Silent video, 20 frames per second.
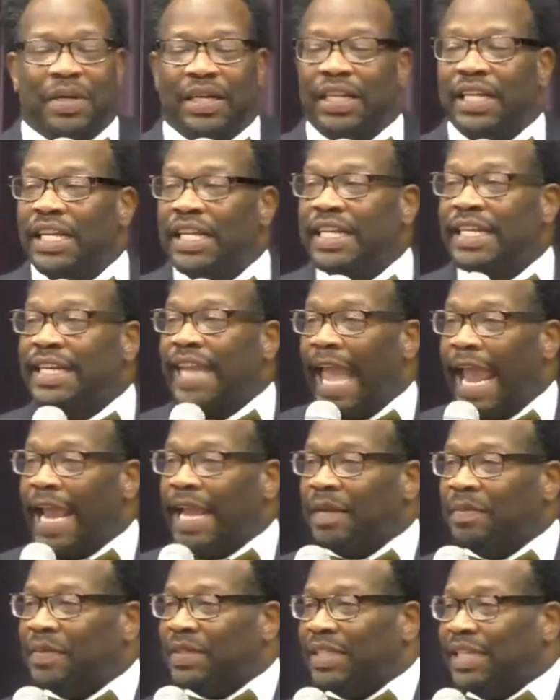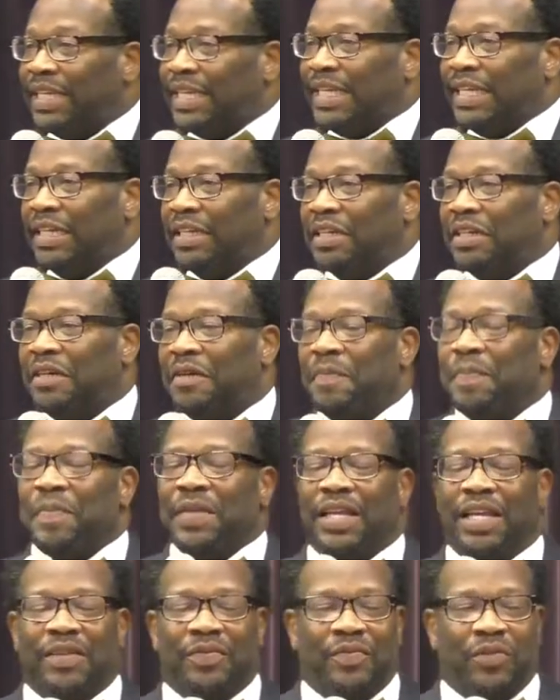But he names it here
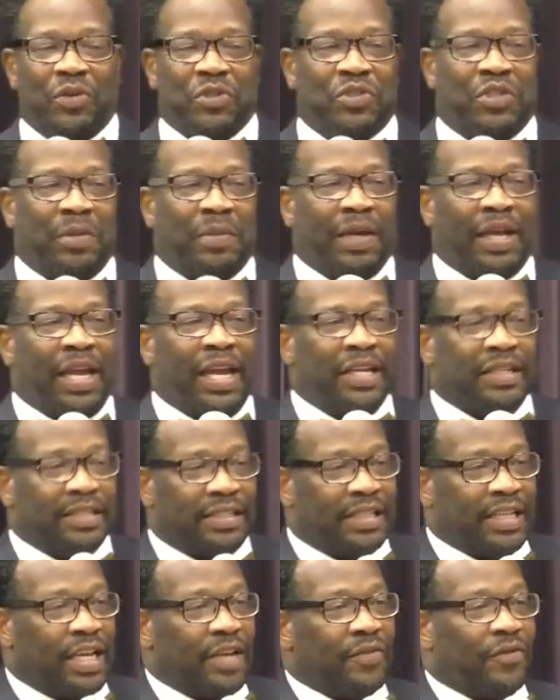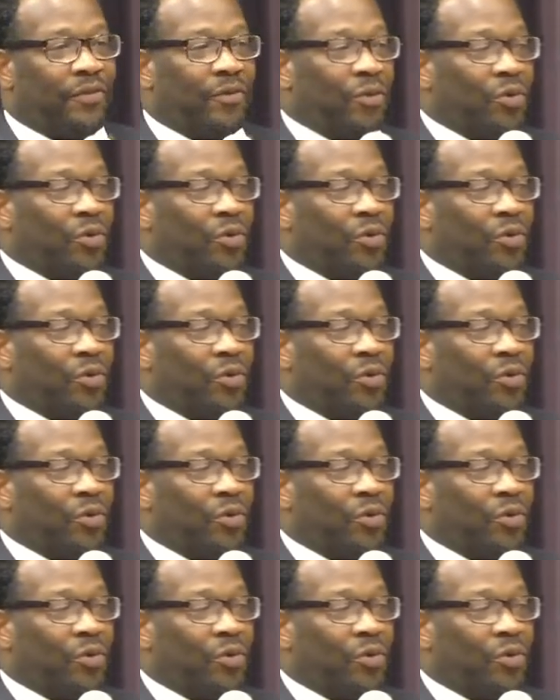in verse number eight and said,